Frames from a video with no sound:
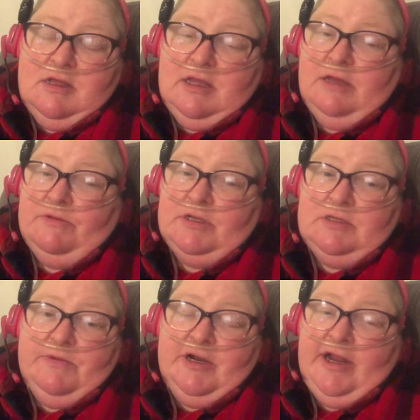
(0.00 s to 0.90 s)
He
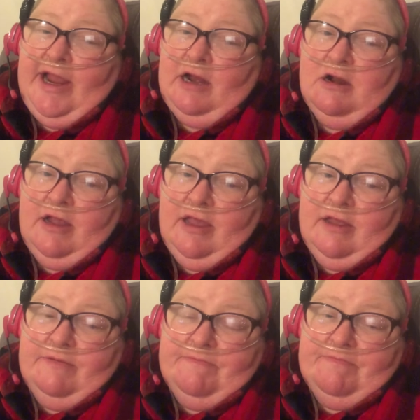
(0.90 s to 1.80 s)
was very
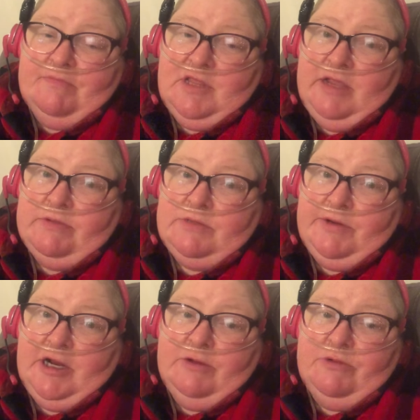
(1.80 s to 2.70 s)
arrogant. He was
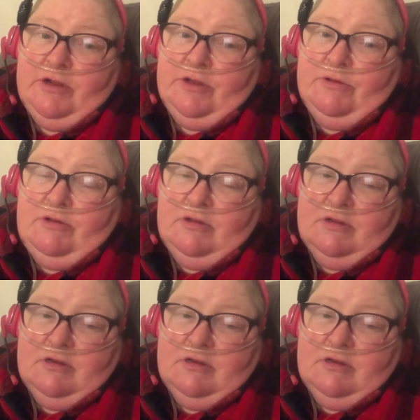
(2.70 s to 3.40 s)
very rude.